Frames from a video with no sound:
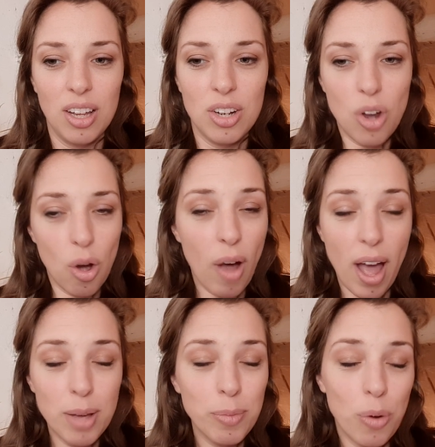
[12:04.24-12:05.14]
no,
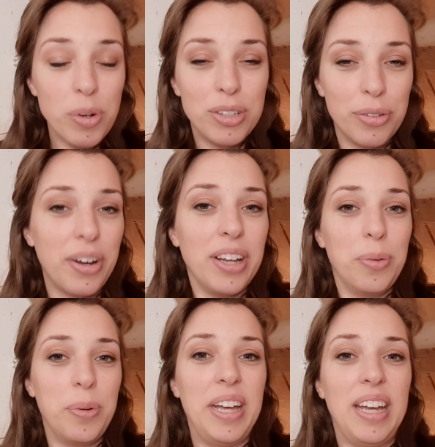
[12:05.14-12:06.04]
I am going to find a
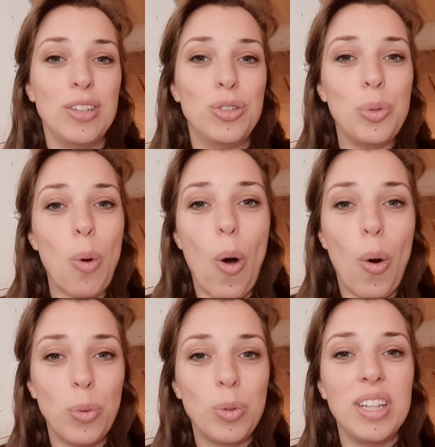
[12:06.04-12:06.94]
way to
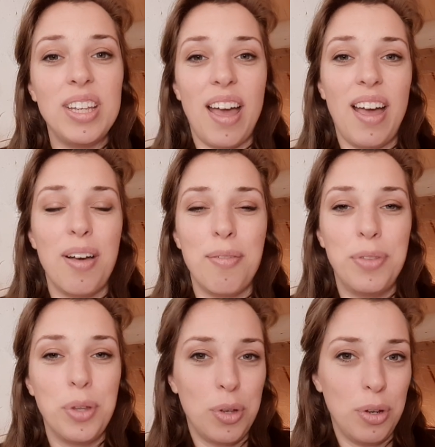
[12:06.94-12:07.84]
only have
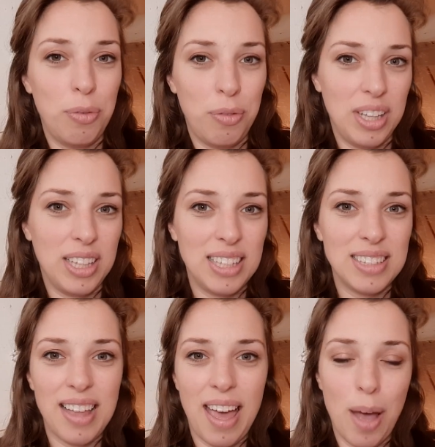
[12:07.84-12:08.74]
the good
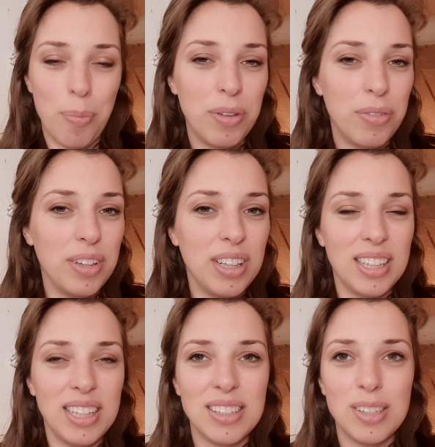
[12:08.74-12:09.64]
feelings, the happy
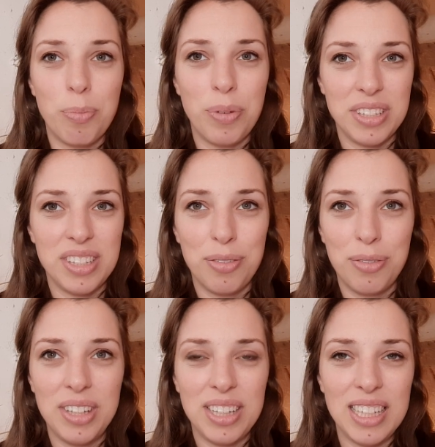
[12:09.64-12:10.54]
feelings, the positive
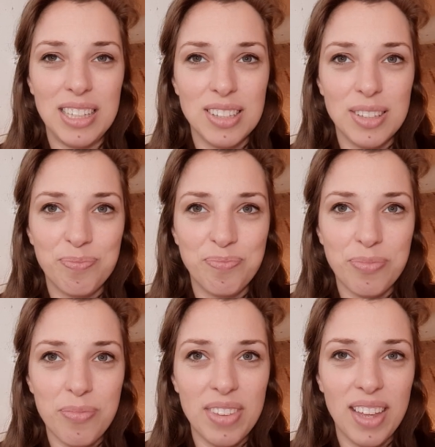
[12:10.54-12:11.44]
feelings.
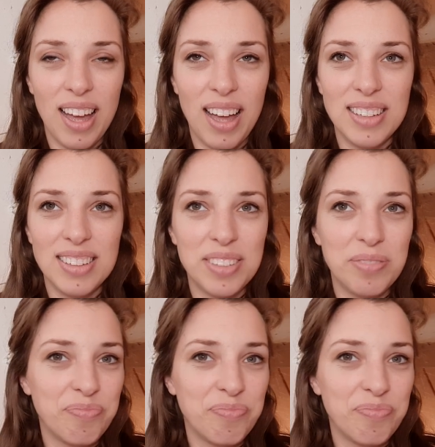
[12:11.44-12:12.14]
And